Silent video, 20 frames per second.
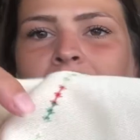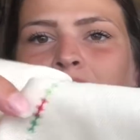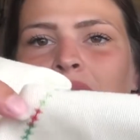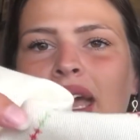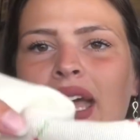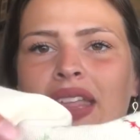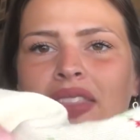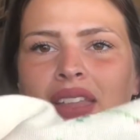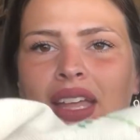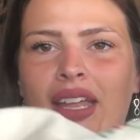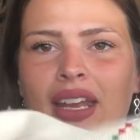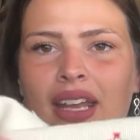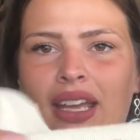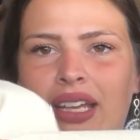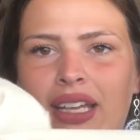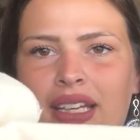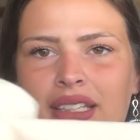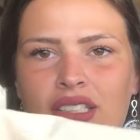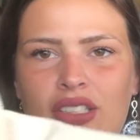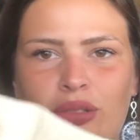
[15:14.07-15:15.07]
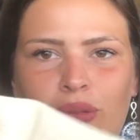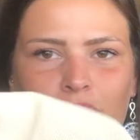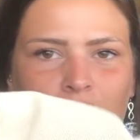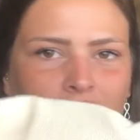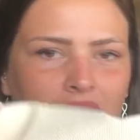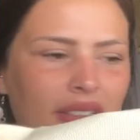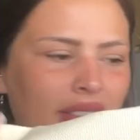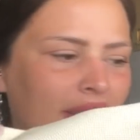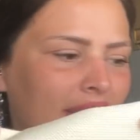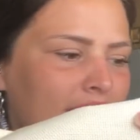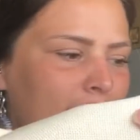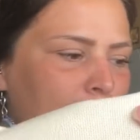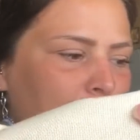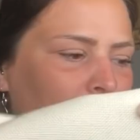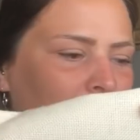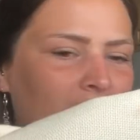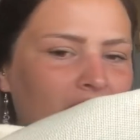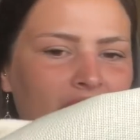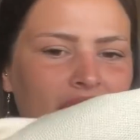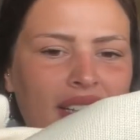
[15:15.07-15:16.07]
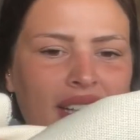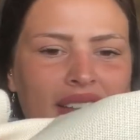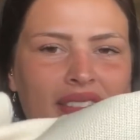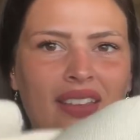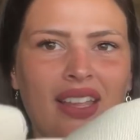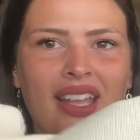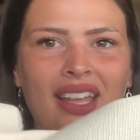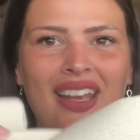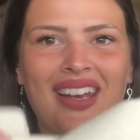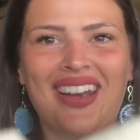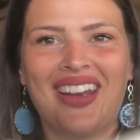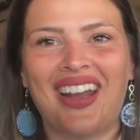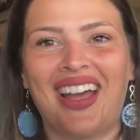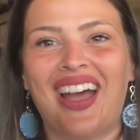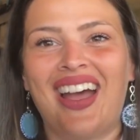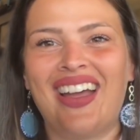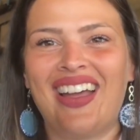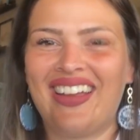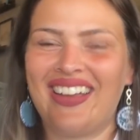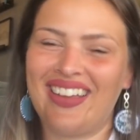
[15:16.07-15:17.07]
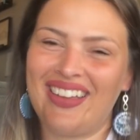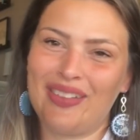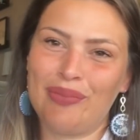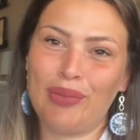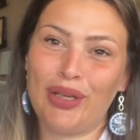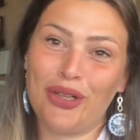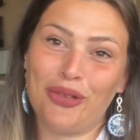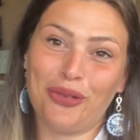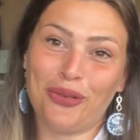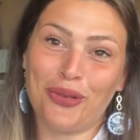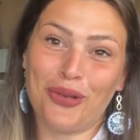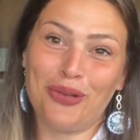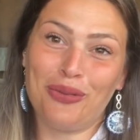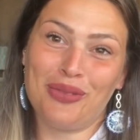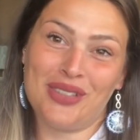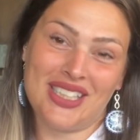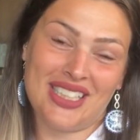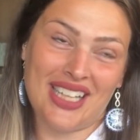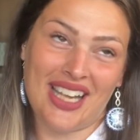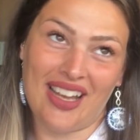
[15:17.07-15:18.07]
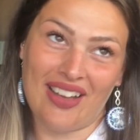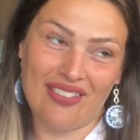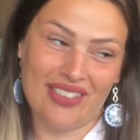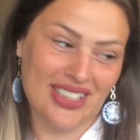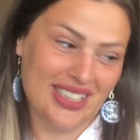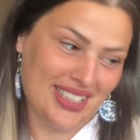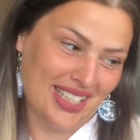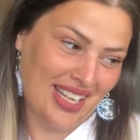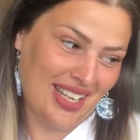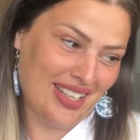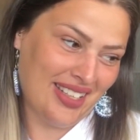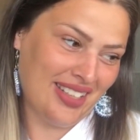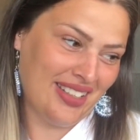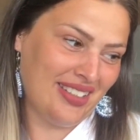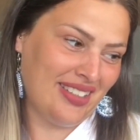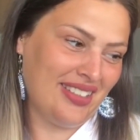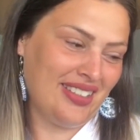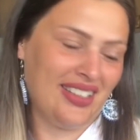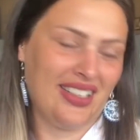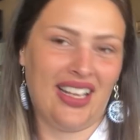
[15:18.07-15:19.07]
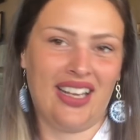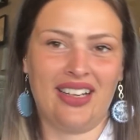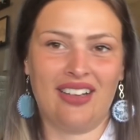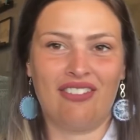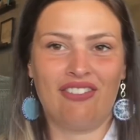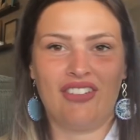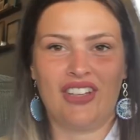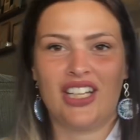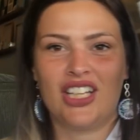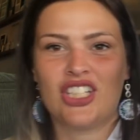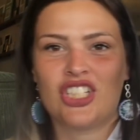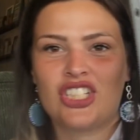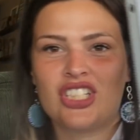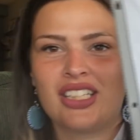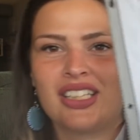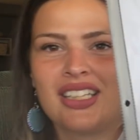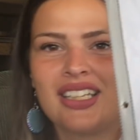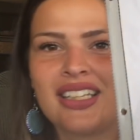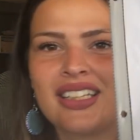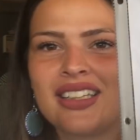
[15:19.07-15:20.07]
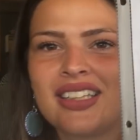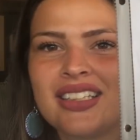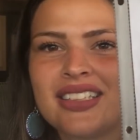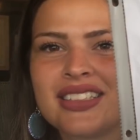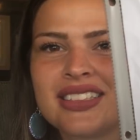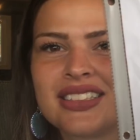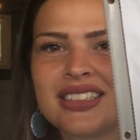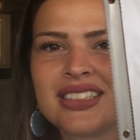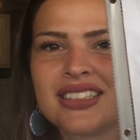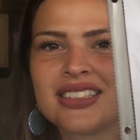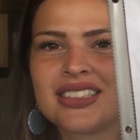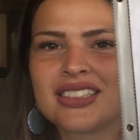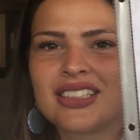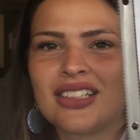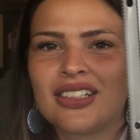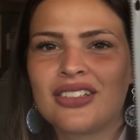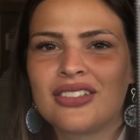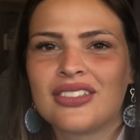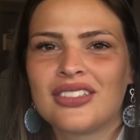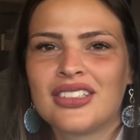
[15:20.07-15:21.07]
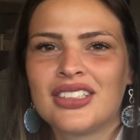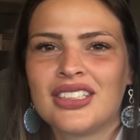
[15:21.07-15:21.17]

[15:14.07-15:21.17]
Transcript: and then I get to work on this part, and then my goal was to have it done and finished like this. So